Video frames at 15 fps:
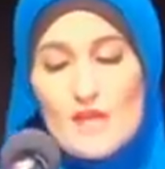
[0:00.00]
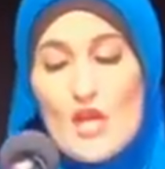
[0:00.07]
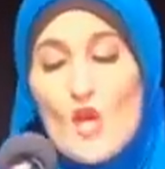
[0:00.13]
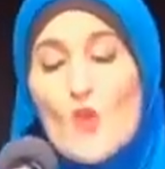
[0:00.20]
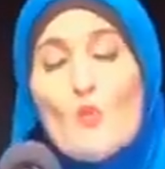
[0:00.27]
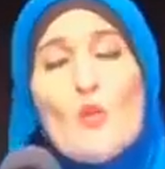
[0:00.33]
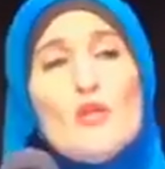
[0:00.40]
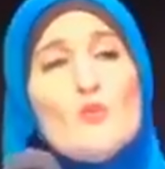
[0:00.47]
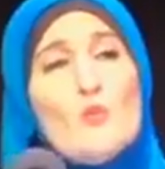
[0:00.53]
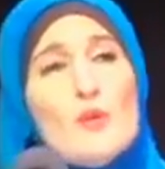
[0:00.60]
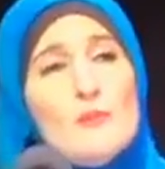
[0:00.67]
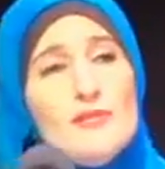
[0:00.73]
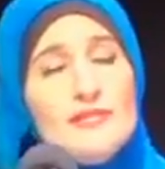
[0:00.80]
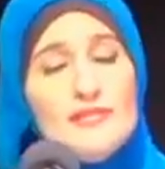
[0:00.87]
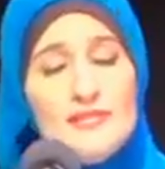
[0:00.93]
When
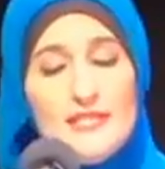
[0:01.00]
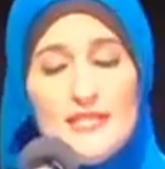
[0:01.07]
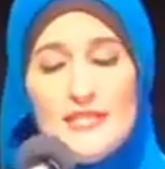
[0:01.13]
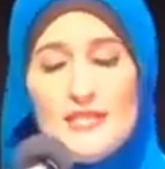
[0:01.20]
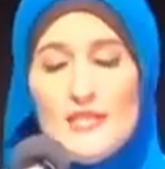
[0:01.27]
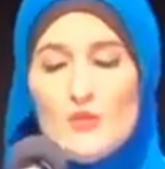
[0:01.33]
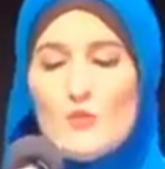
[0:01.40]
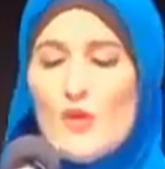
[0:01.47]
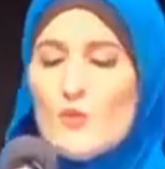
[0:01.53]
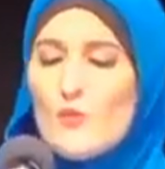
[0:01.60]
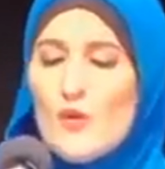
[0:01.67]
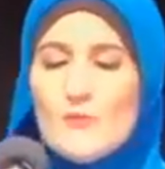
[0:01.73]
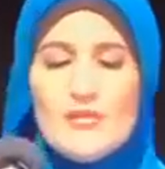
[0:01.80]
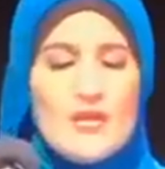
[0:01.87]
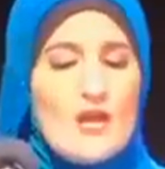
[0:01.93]
women lead, when
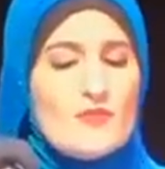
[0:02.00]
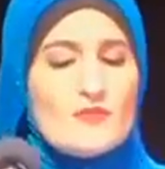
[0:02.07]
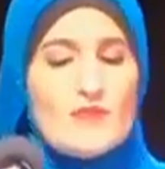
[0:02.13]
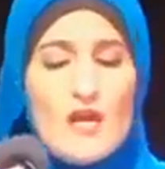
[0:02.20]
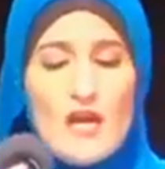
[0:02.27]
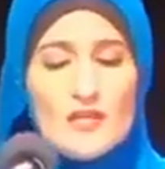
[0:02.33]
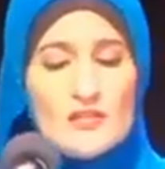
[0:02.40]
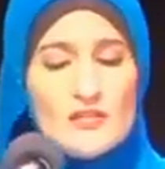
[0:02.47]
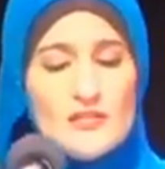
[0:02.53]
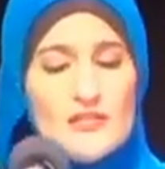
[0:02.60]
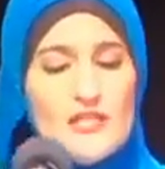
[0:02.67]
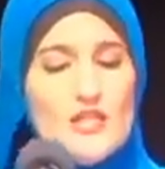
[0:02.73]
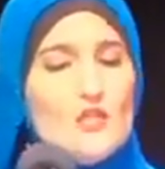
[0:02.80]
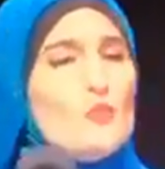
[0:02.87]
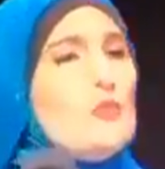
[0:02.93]
women of color
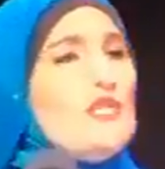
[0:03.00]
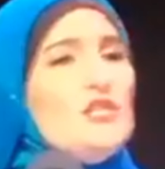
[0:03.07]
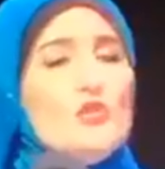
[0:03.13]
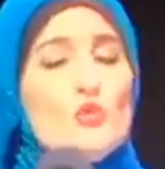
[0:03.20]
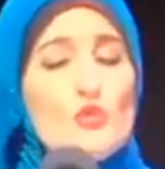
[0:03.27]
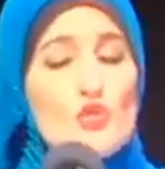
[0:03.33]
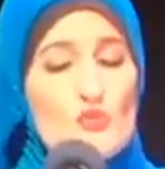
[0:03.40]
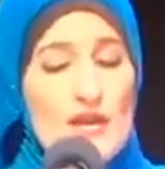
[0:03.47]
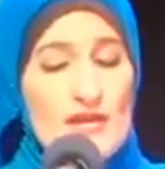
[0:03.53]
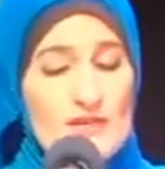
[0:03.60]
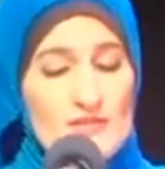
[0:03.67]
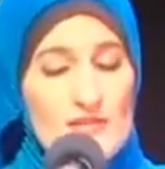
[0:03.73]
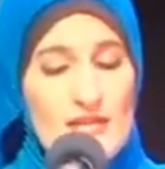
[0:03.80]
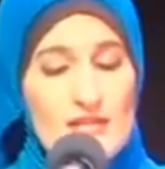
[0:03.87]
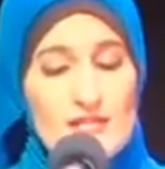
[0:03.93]
lead, we do great
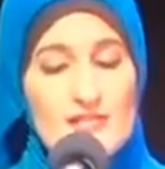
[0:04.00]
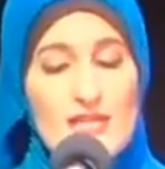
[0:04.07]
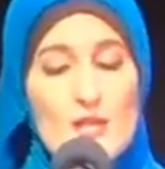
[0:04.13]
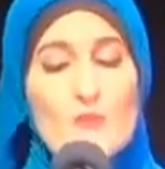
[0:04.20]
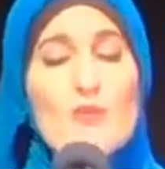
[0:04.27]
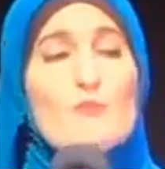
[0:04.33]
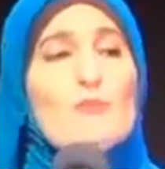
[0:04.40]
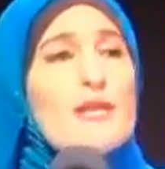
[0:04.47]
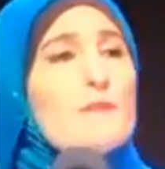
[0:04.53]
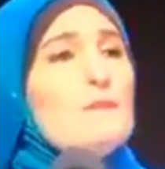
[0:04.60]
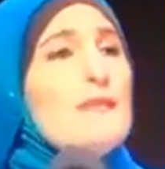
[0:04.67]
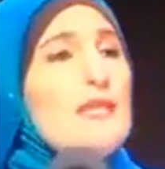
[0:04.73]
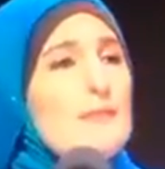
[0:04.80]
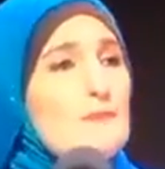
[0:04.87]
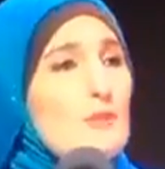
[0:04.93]
things and we bring
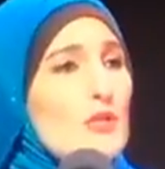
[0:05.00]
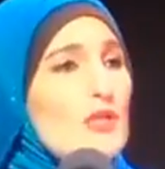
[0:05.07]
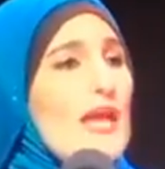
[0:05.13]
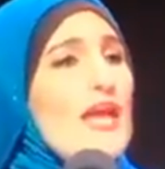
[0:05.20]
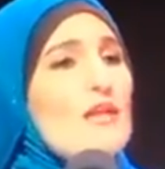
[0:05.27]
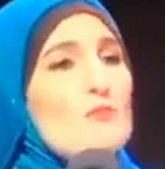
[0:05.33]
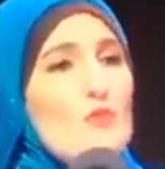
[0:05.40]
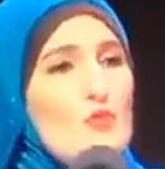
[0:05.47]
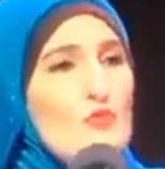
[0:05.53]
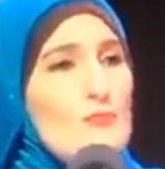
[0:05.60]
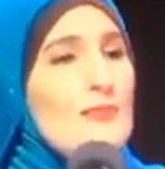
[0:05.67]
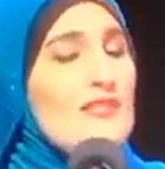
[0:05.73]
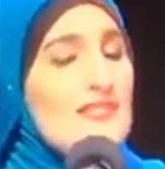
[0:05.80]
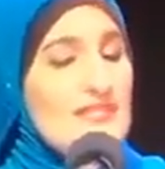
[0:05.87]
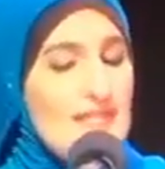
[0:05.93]
people and
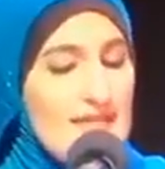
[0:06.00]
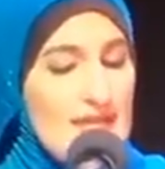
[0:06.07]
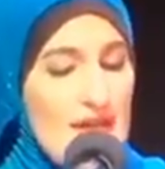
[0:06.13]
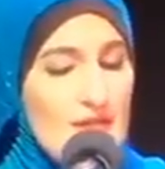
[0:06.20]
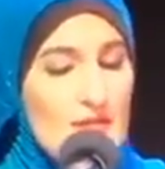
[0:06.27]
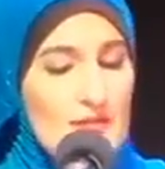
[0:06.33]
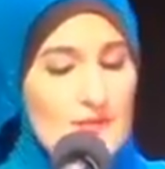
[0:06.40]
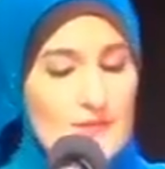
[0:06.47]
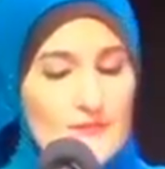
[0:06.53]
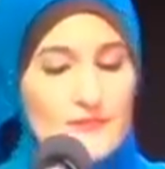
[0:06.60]
movements together.